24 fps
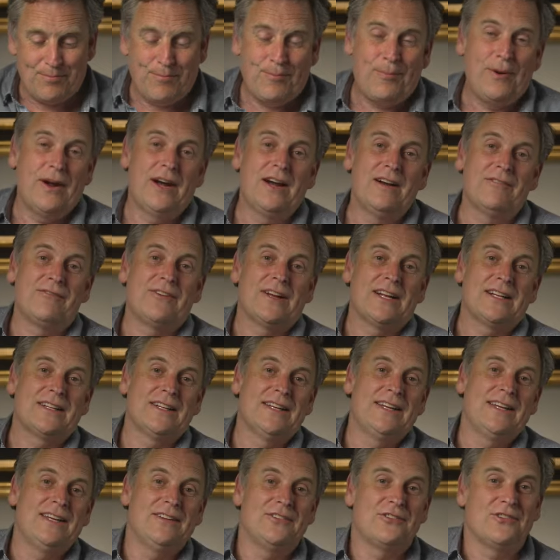
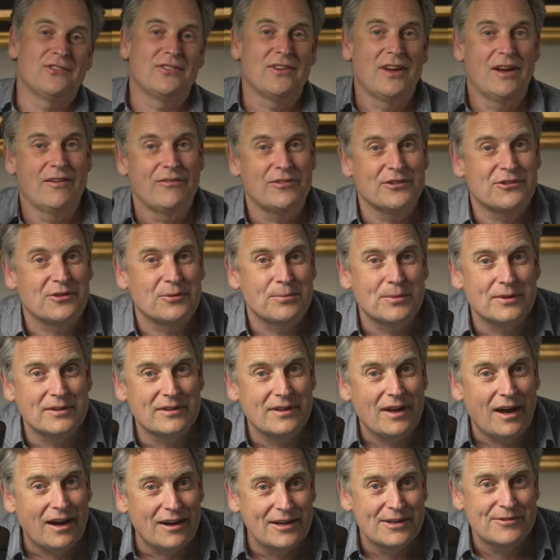perfectly
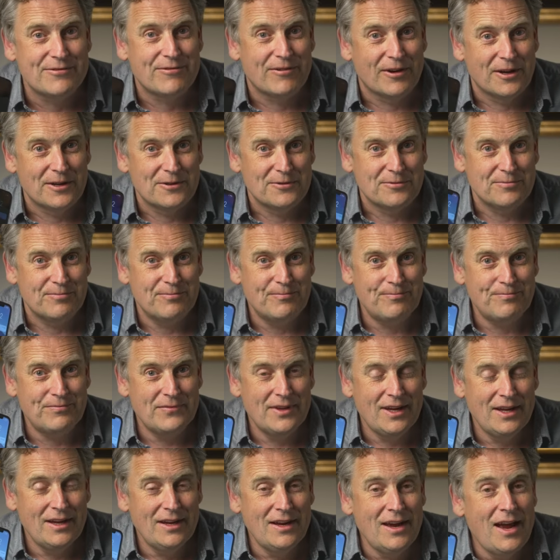serviceable iPhone?
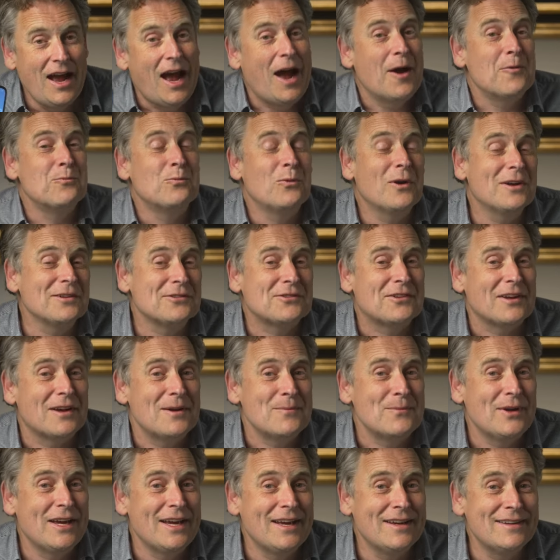And whilst
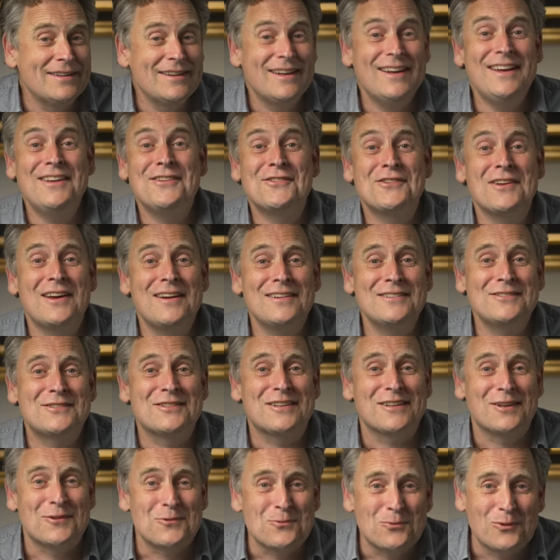I'm here, is
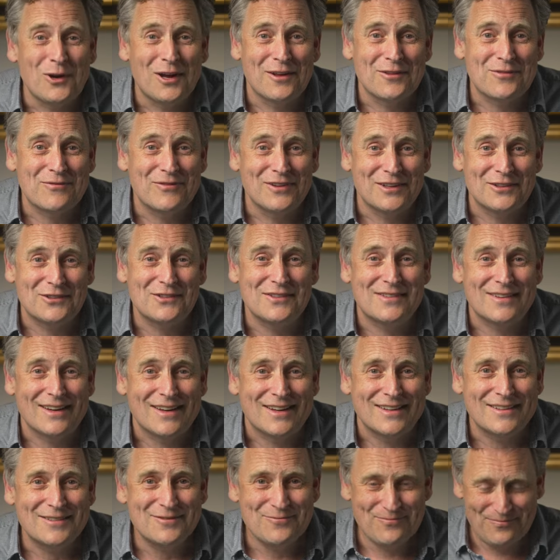Iceland worth
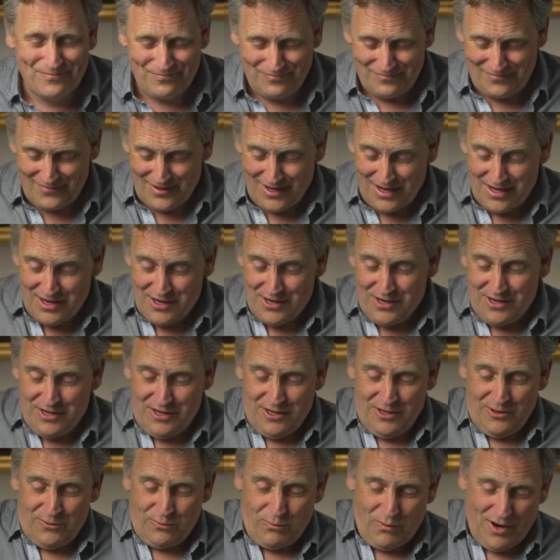visiting?
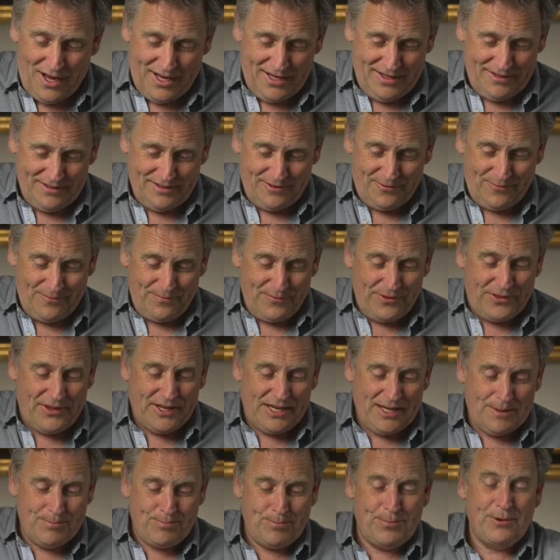Well,
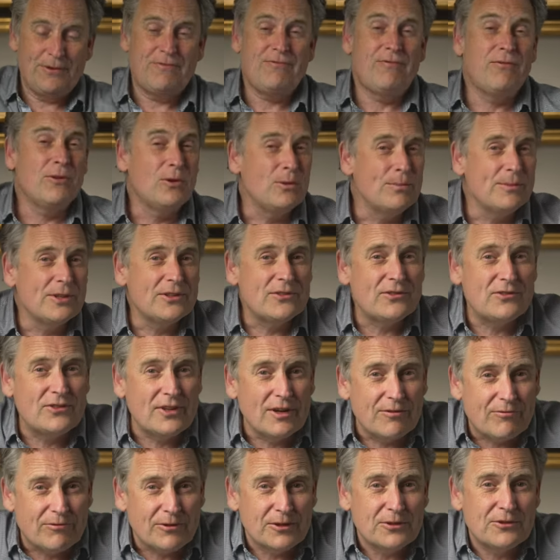the performance
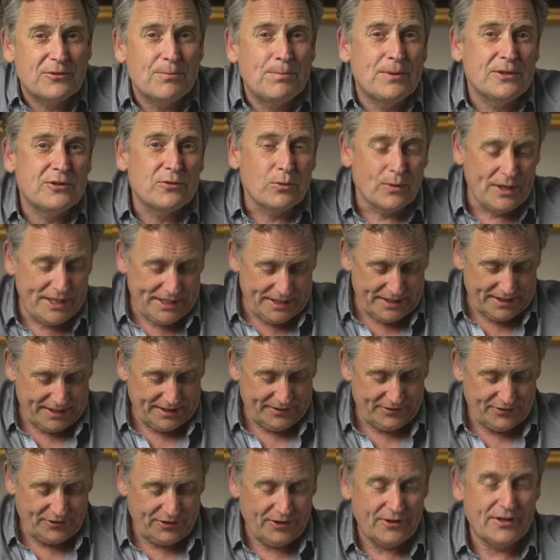difference between
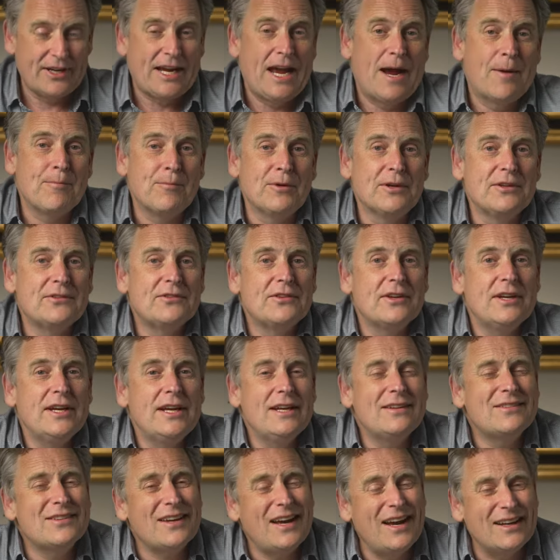these two cameras
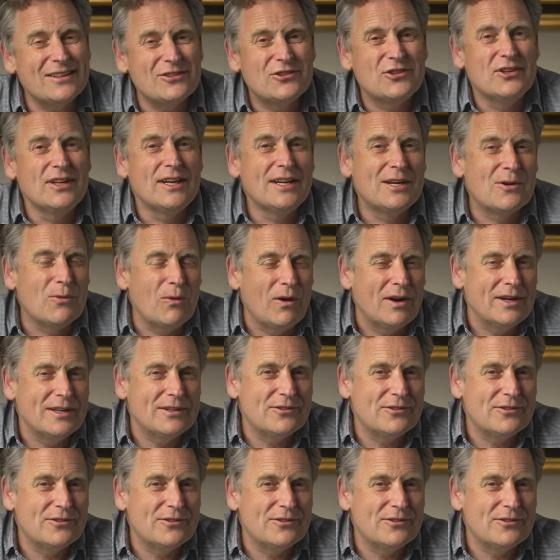is actually quite